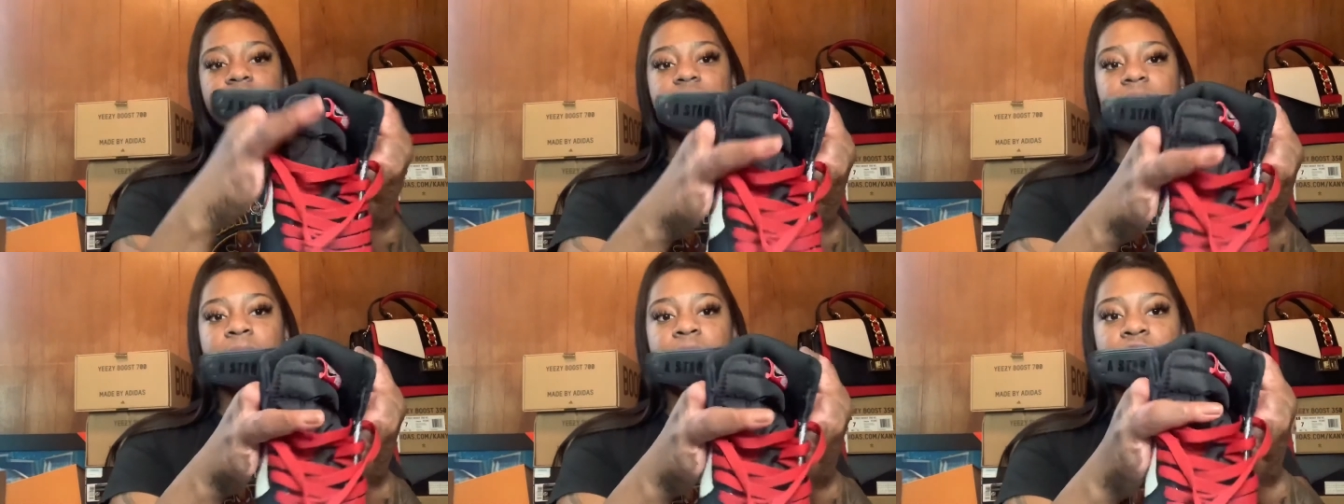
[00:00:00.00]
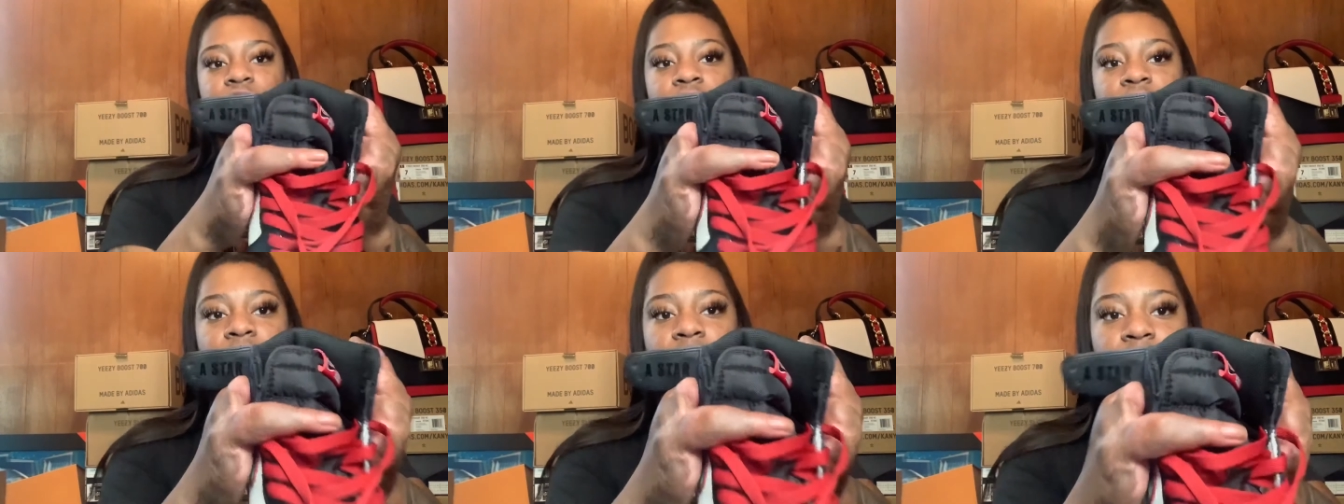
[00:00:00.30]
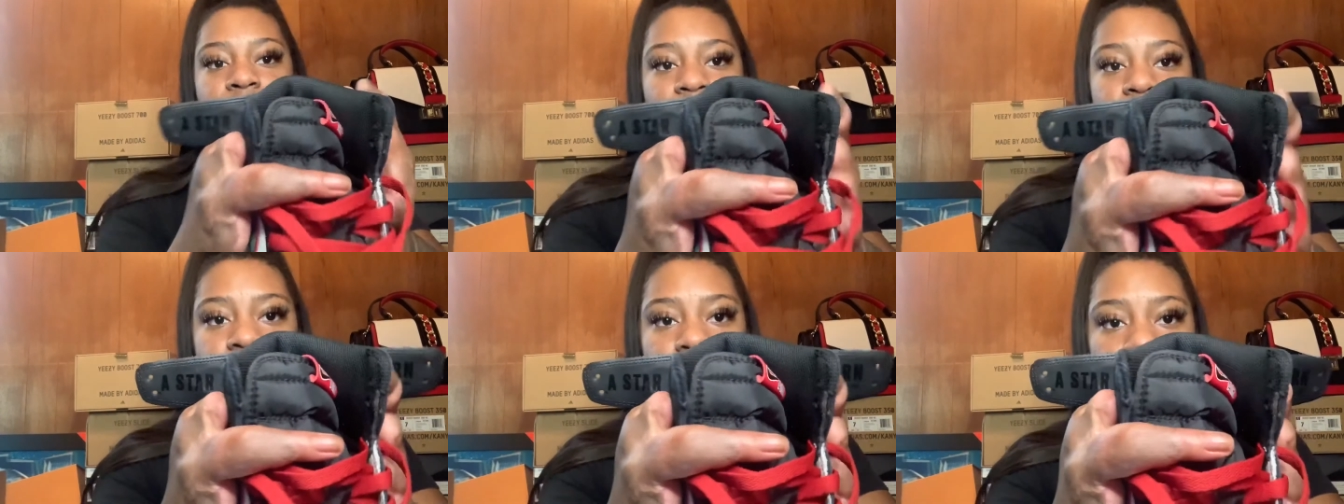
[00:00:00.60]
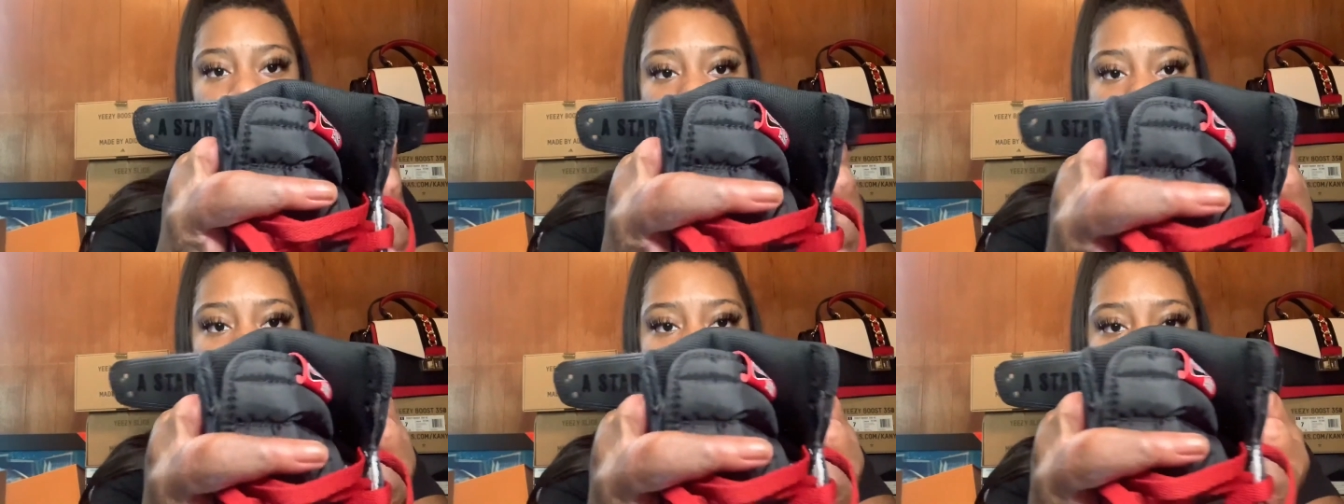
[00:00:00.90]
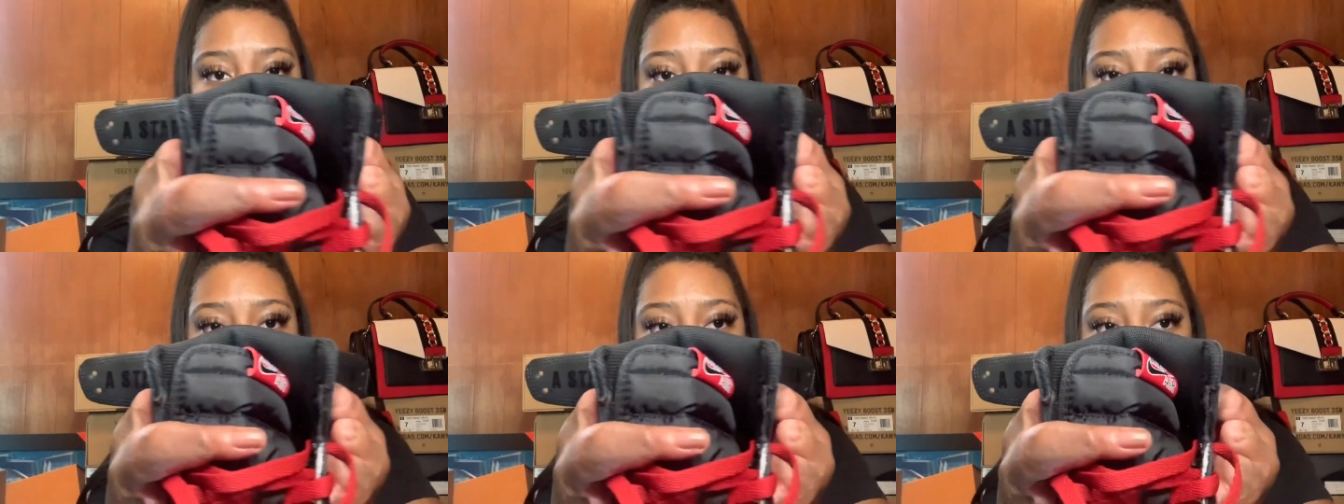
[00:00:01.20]
i'm not sure if i can catch it on
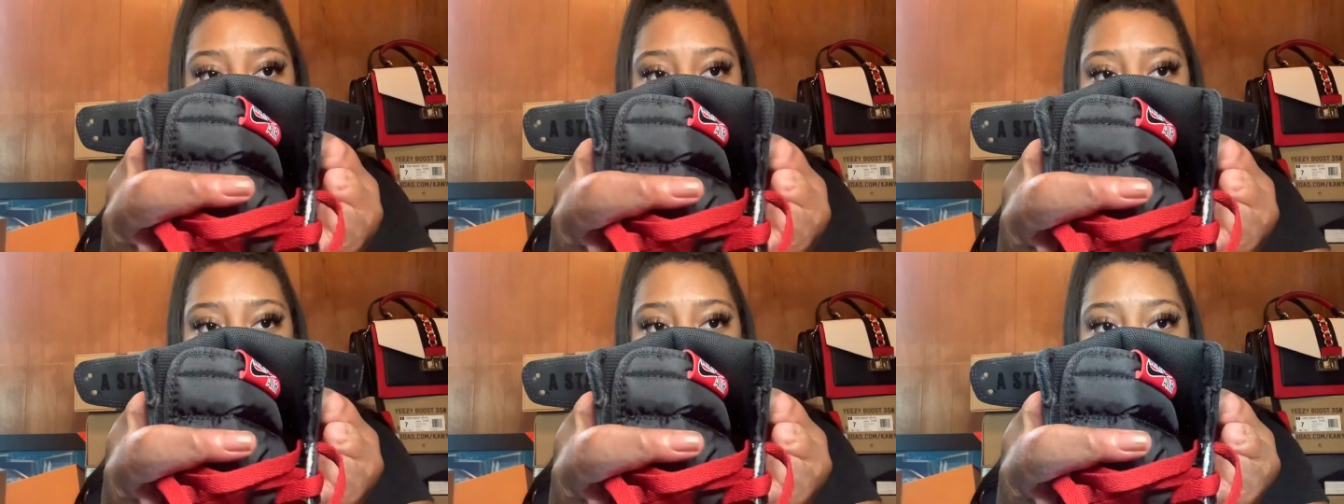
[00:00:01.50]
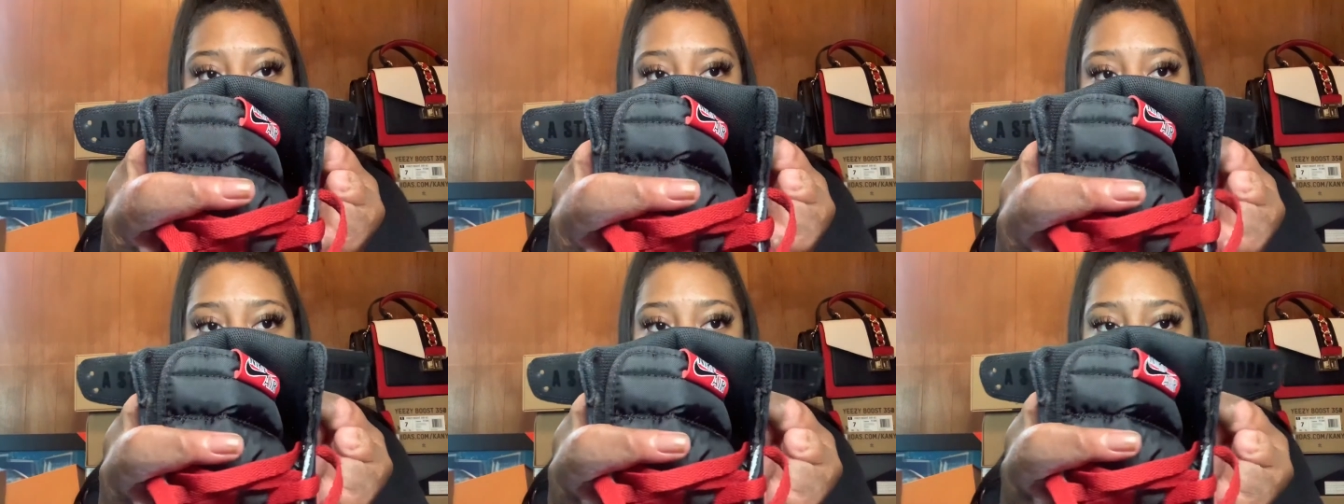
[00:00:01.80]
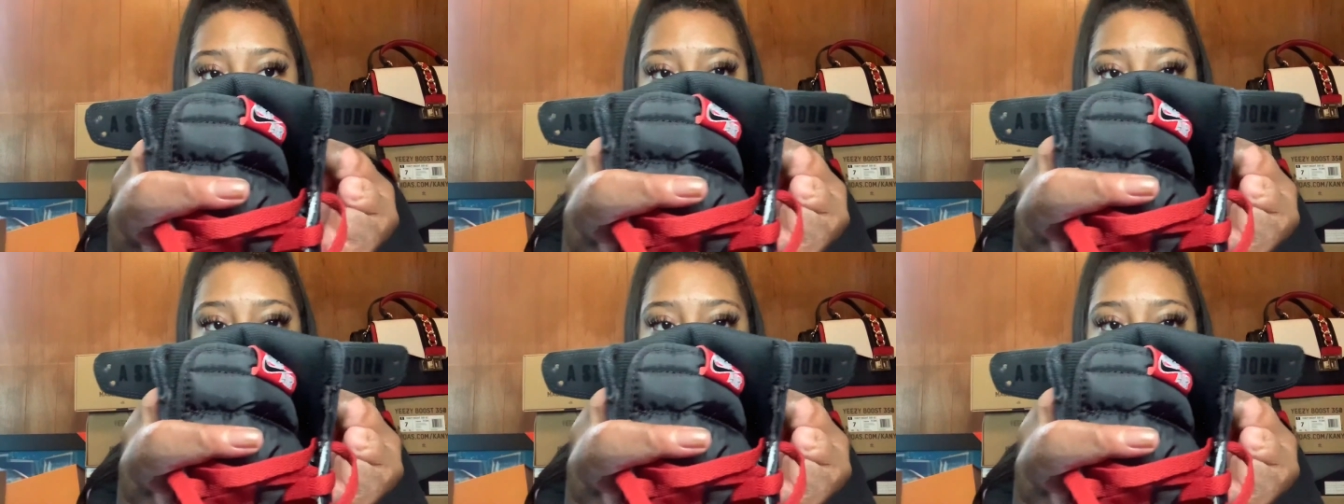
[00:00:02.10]
camera like